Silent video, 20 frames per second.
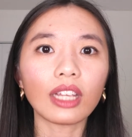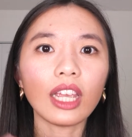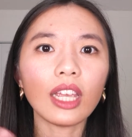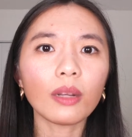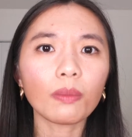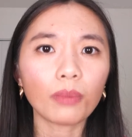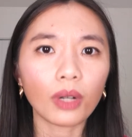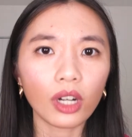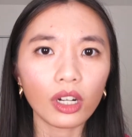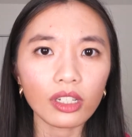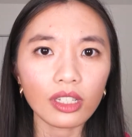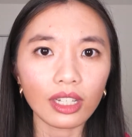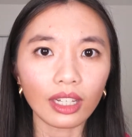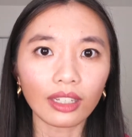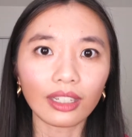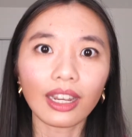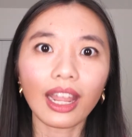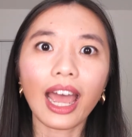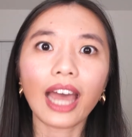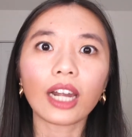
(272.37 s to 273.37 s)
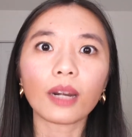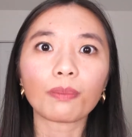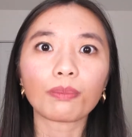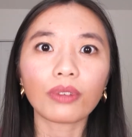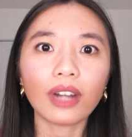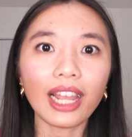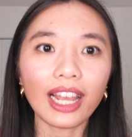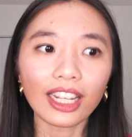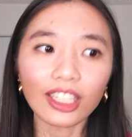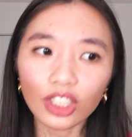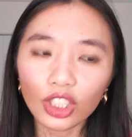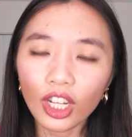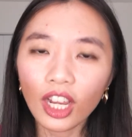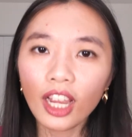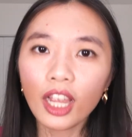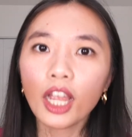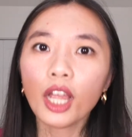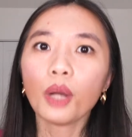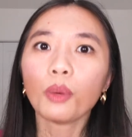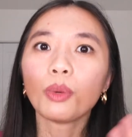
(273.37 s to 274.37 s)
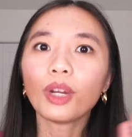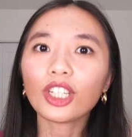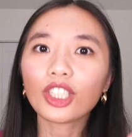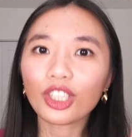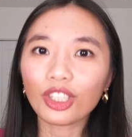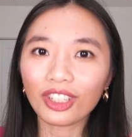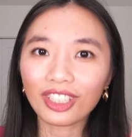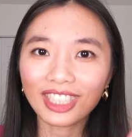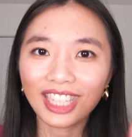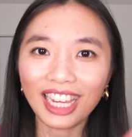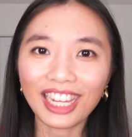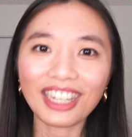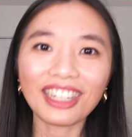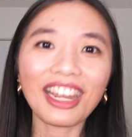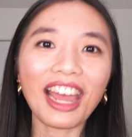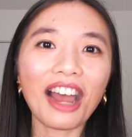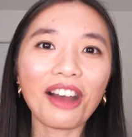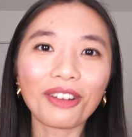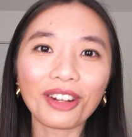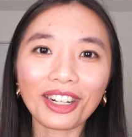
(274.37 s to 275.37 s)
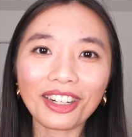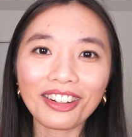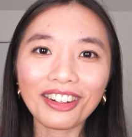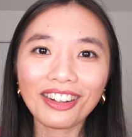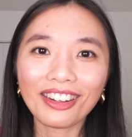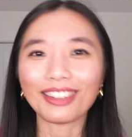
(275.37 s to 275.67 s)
in person at a branch, which could take an hour.